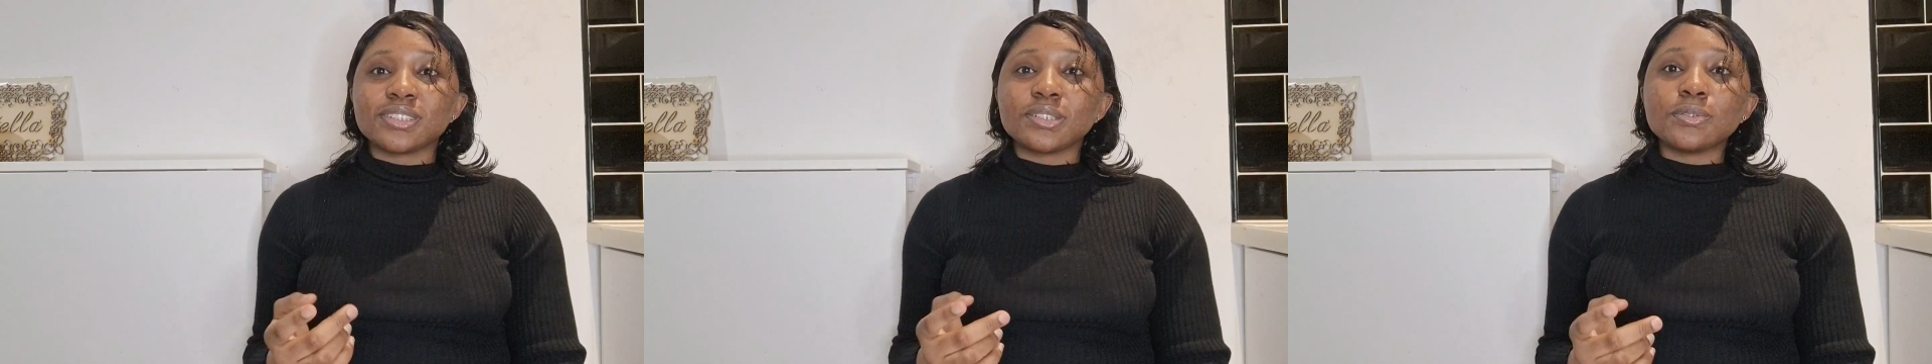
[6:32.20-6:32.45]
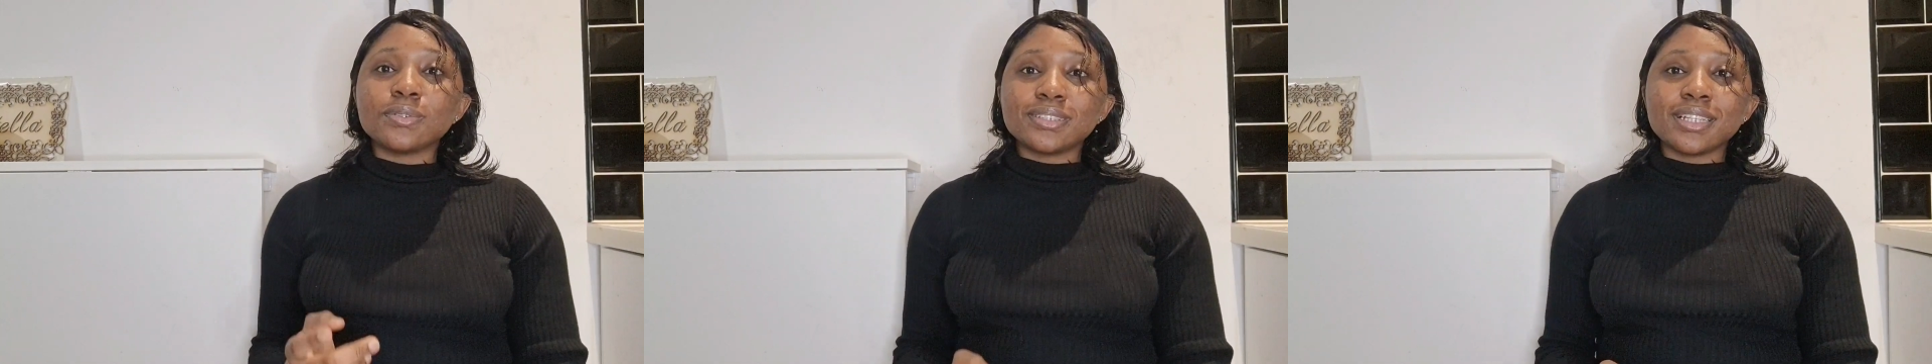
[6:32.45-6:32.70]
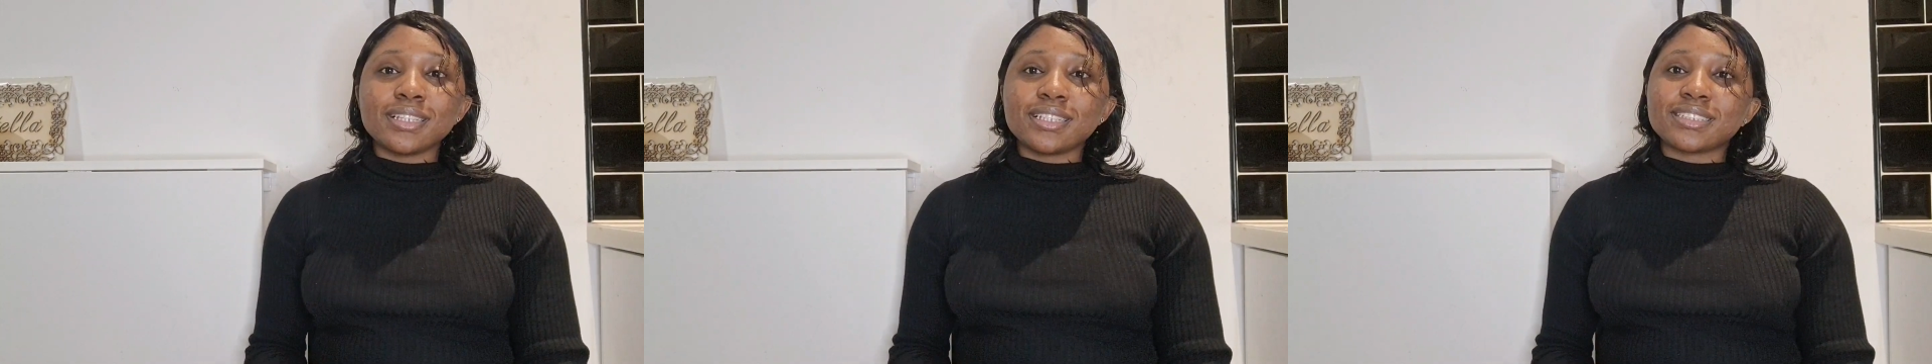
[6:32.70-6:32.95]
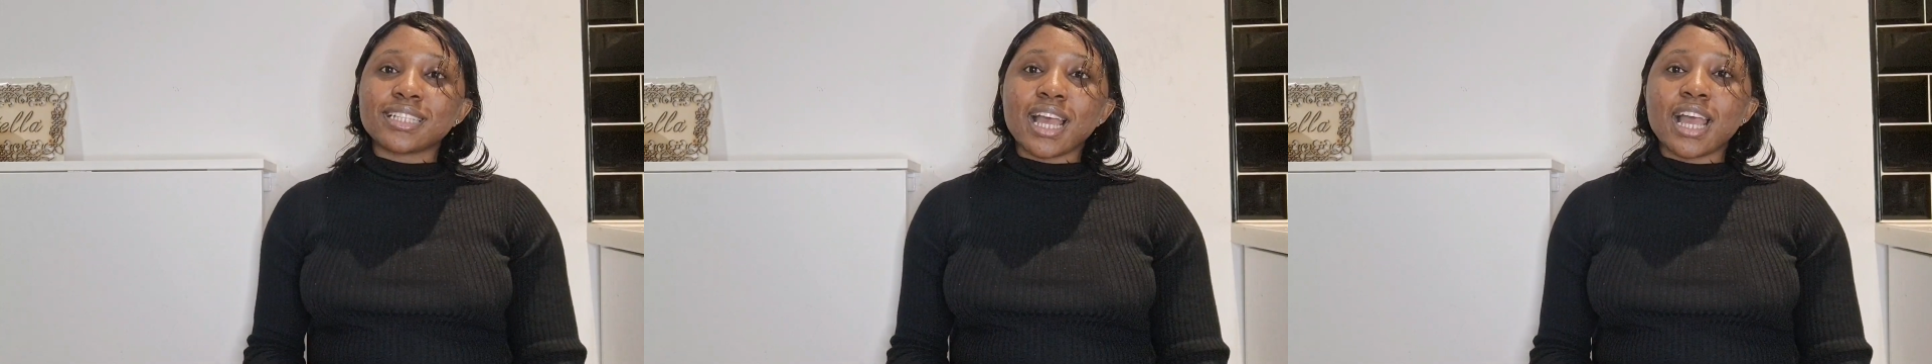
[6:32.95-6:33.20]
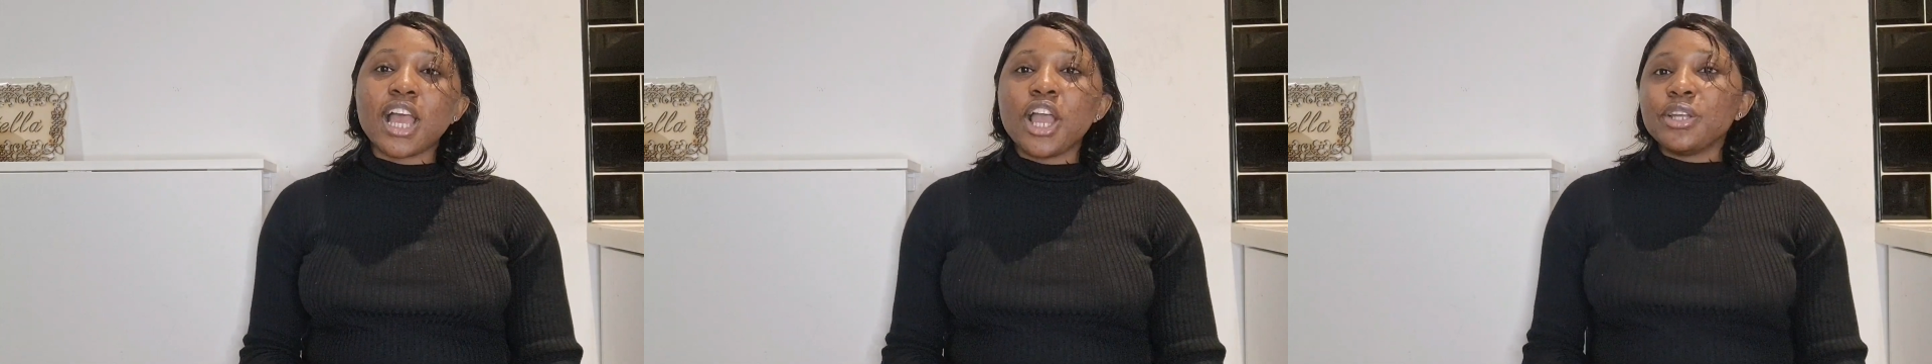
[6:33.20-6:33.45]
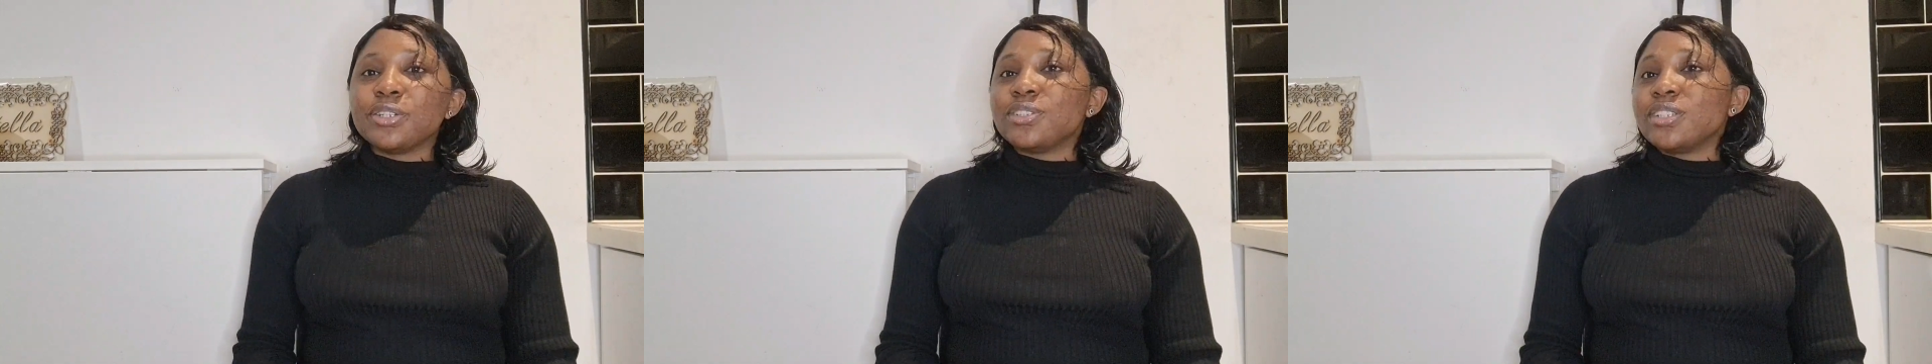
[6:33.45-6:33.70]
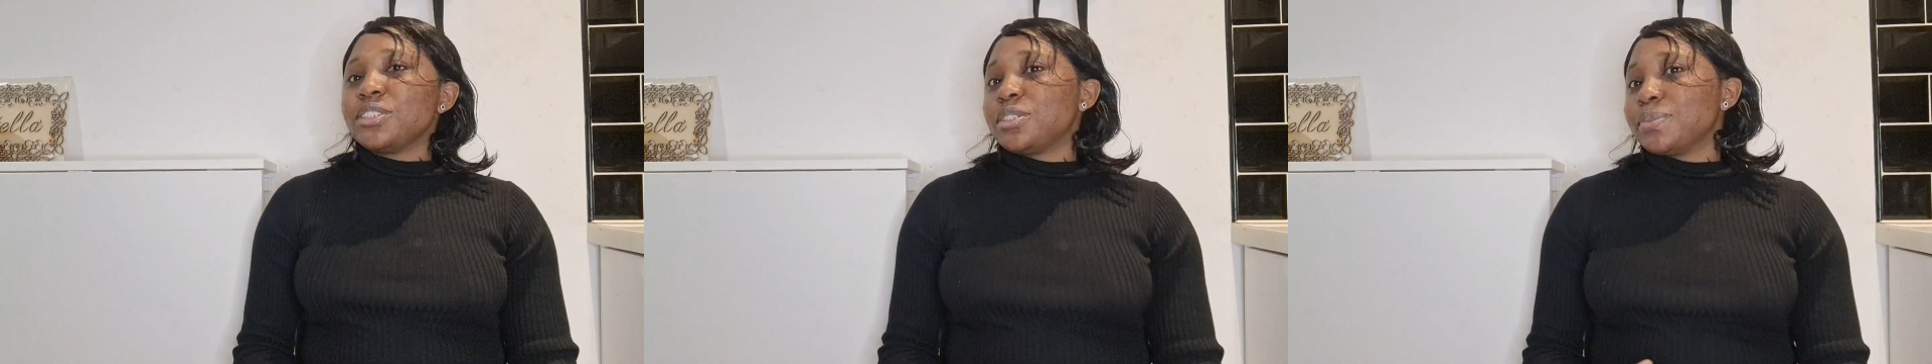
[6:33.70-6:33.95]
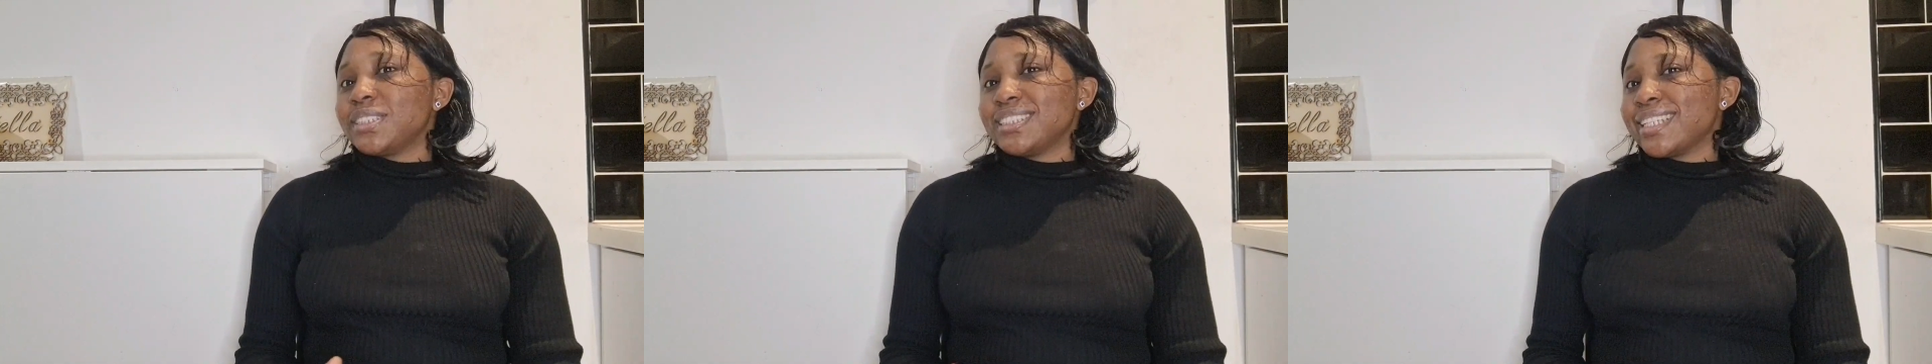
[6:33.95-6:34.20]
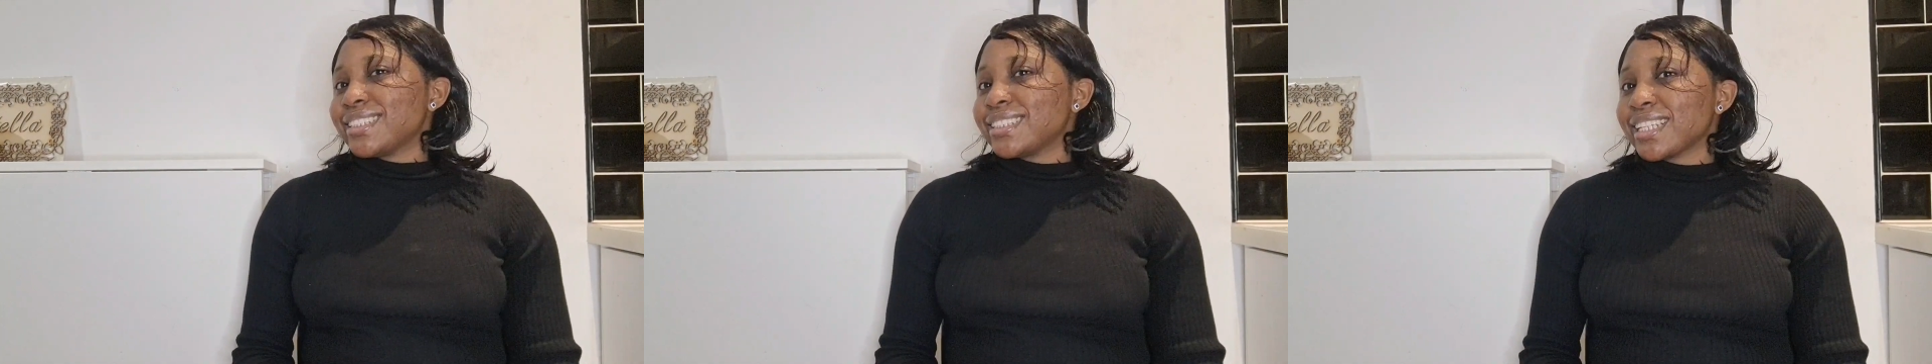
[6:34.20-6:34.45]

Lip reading: the good thing is that you don't need to be chasing